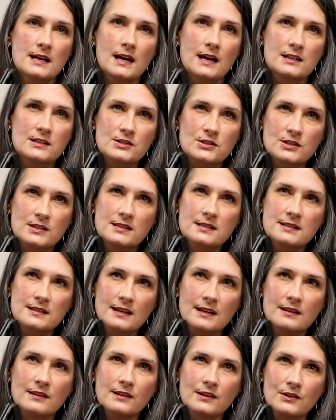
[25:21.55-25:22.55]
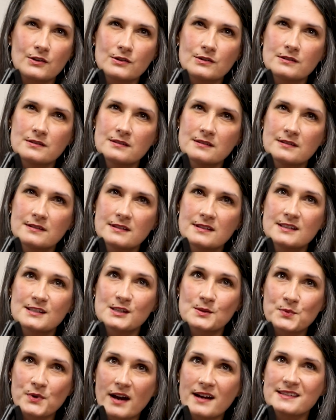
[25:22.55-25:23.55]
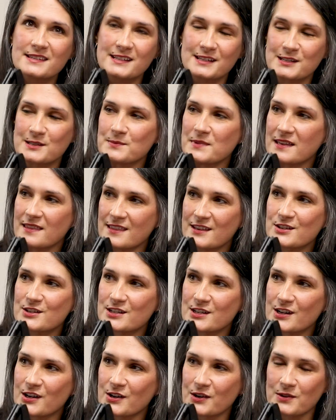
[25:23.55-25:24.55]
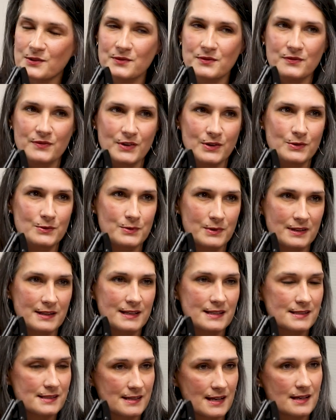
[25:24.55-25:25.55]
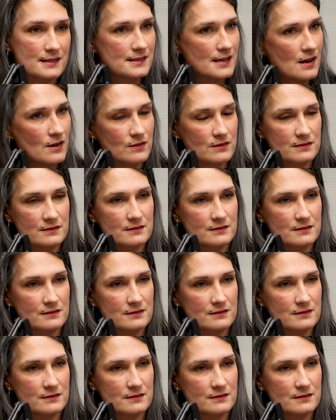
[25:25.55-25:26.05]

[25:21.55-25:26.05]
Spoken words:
It's just a little surprising to me this year. Food really stands out.